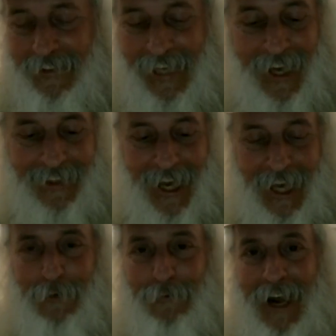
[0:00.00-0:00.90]
thank you for
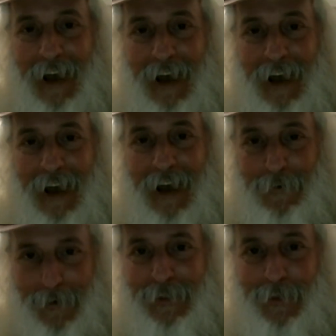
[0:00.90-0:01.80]

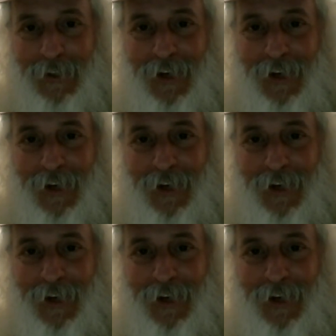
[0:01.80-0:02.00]
having me. It's been